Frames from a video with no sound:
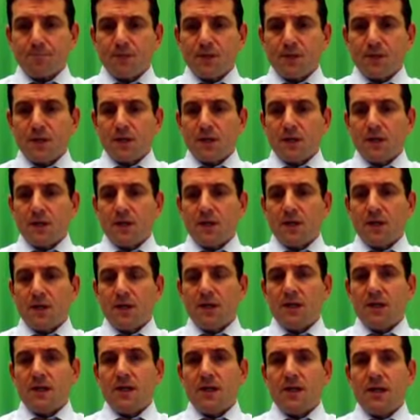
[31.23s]

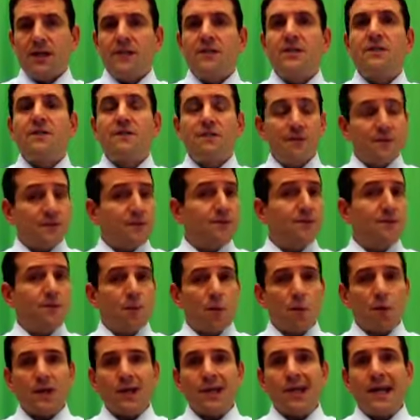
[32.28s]

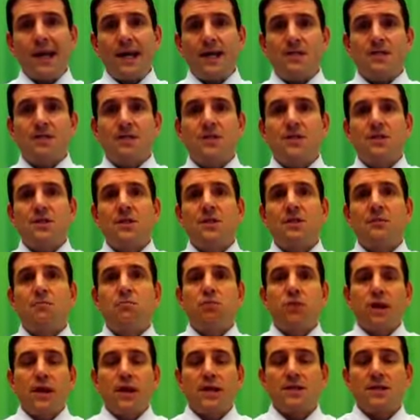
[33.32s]
1854
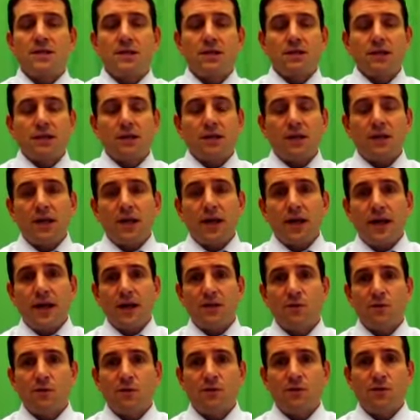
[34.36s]
Kansas-Nebraska
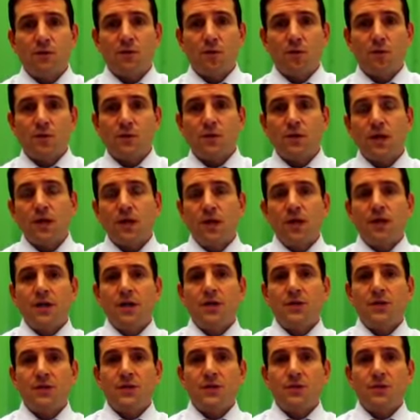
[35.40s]
Act, which of course
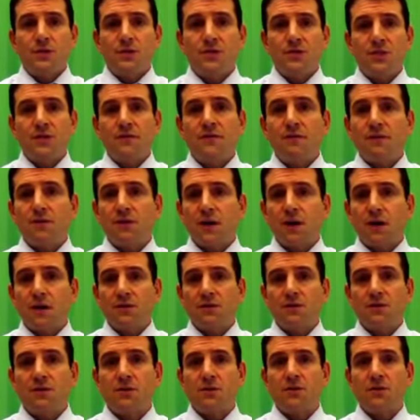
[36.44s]
introduces Stephen
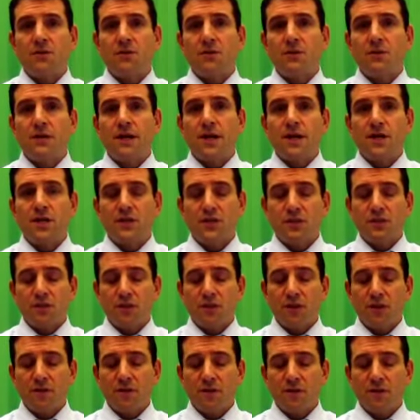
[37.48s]
Douglas to the national
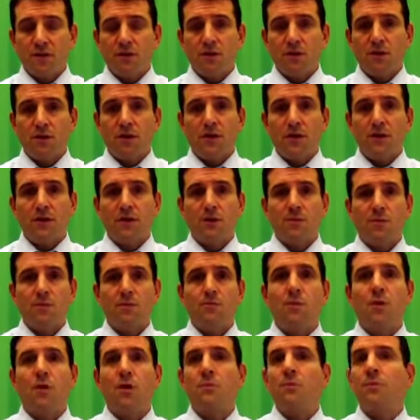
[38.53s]
level,
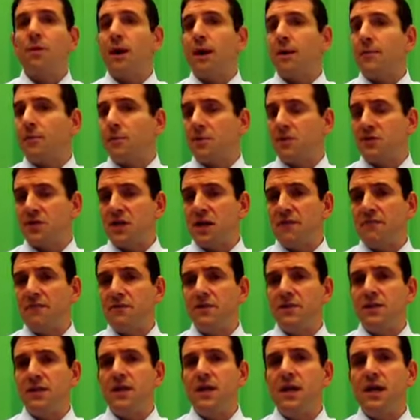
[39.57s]
promoting popular
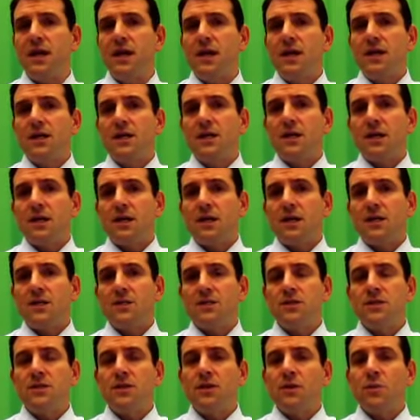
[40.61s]
sovereignty,
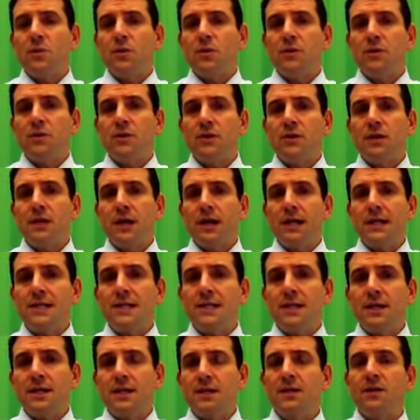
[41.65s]
dealing with the
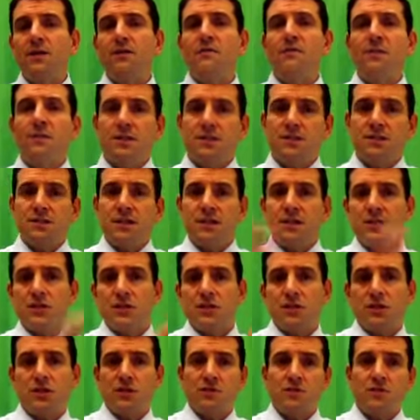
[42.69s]
idea of the
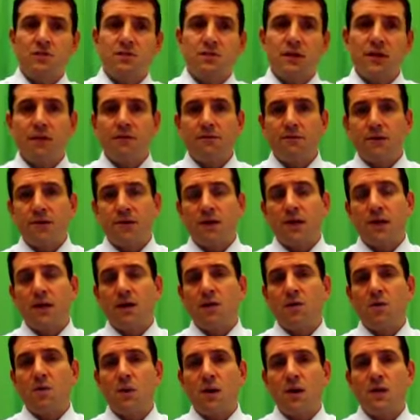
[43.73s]
extension of slavery
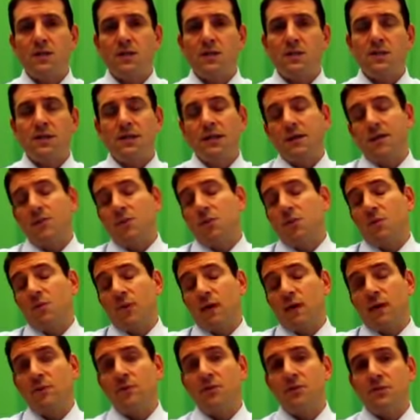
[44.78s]
out west, and with
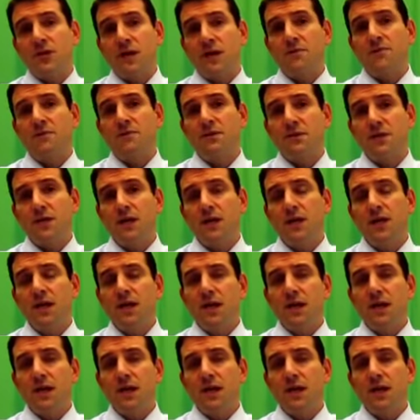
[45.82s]
popular sovereignty,